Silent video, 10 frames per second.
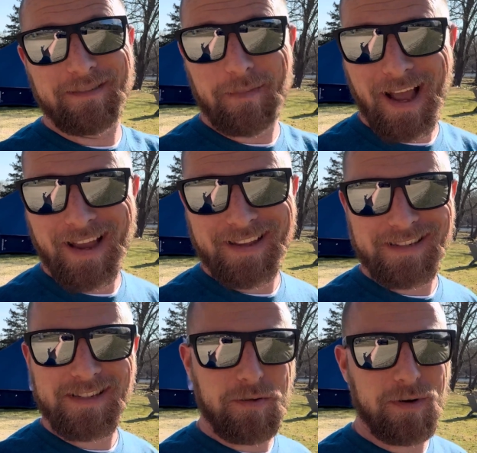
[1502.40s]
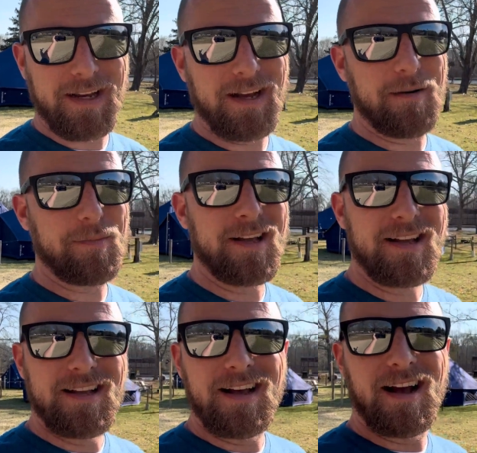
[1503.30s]
by and soaking up
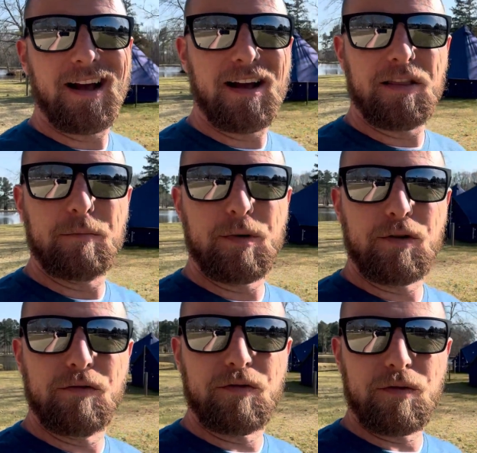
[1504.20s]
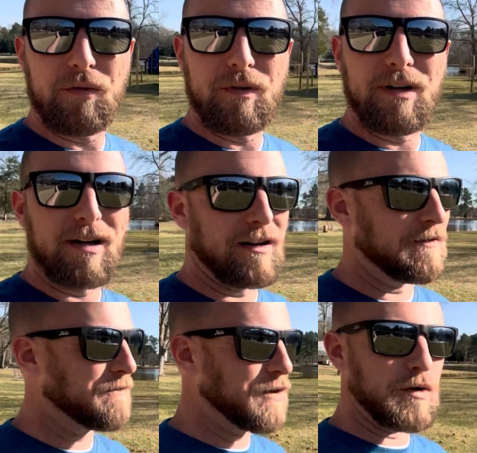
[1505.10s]
the beautiful
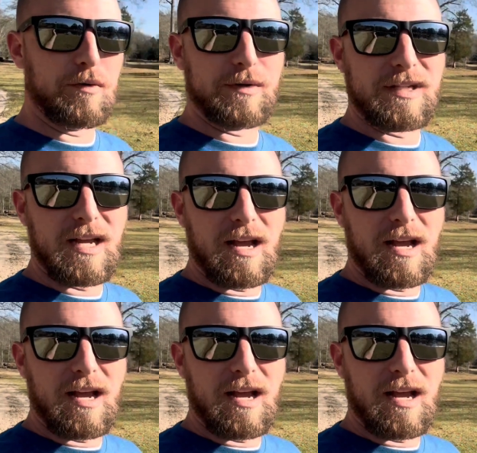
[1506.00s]
views.